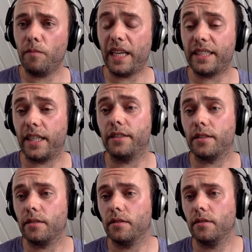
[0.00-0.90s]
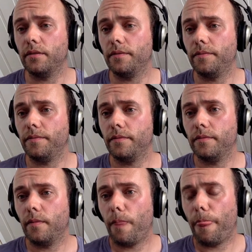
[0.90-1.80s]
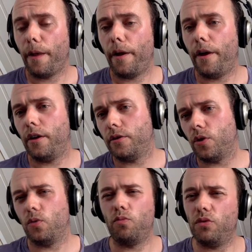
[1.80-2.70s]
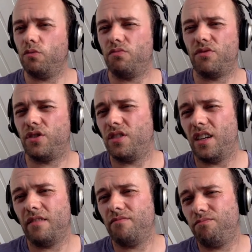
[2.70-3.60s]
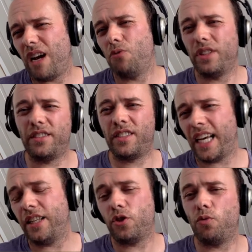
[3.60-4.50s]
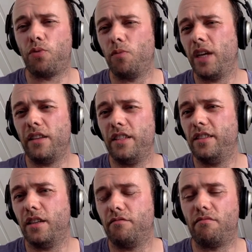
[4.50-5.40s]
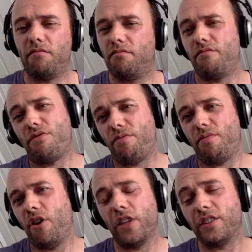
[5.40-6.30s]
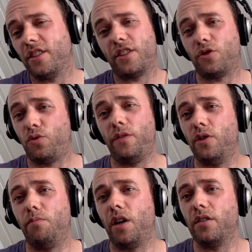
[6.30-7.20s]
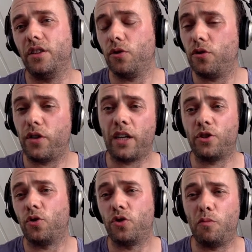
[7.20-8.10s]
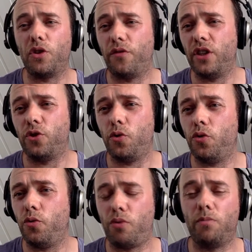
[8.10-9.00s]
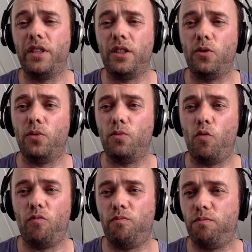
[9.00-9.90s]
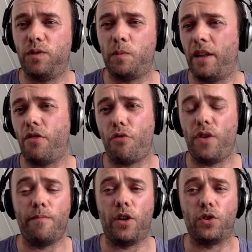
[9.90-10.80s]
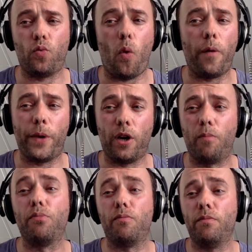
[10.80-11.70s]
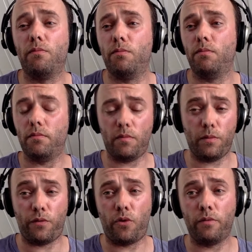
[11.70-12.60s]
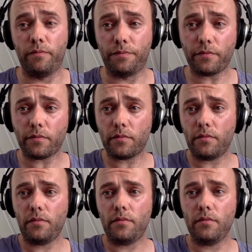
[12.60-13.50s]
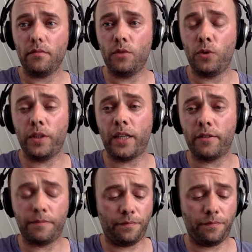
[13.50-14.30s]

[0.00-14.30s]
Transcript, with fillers: makes sense. Uh, so we, I would say that you probably need that unless it's a trivial bug, you know, to actually contribute a feature, you probably need to spend three months warming up before yeah, doing that.